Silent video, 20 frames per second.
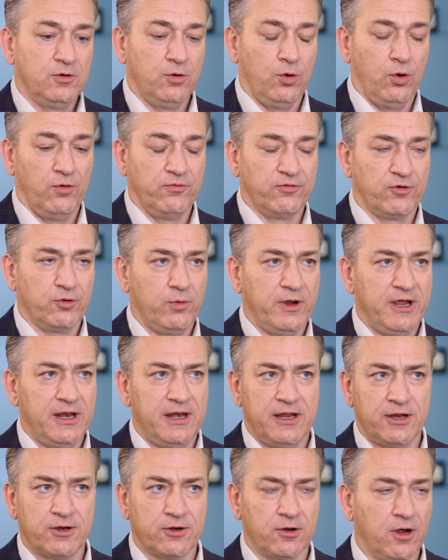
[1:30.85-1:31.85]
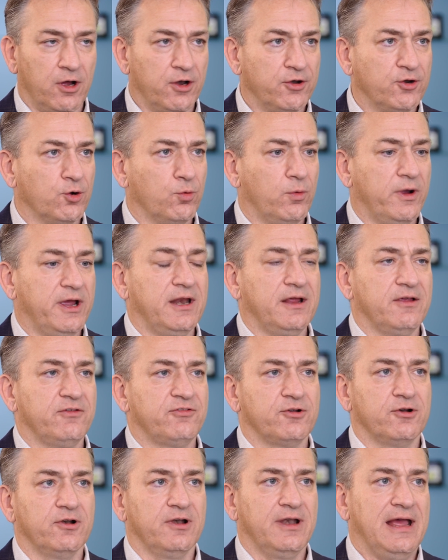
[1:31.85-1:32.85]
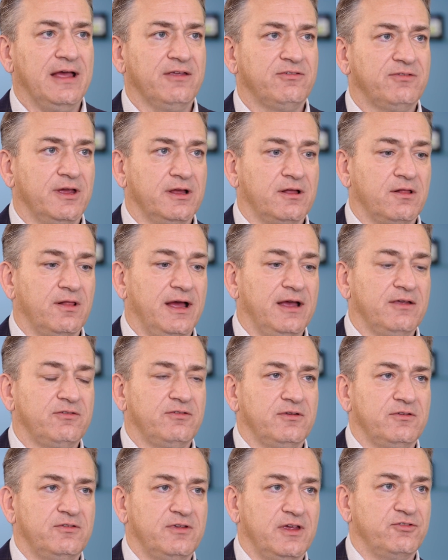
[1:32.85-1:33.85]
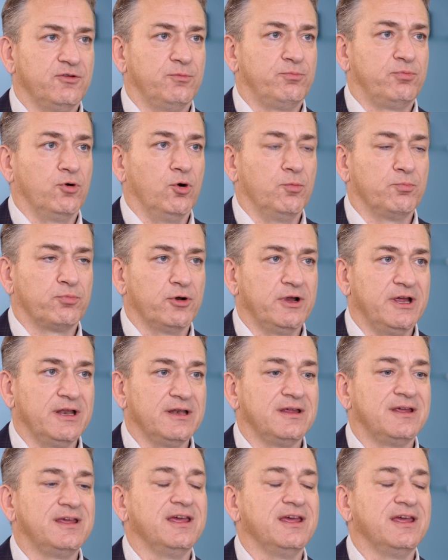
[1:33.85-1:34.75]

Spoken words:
overweighting or underweighting certain asset classes as appropriate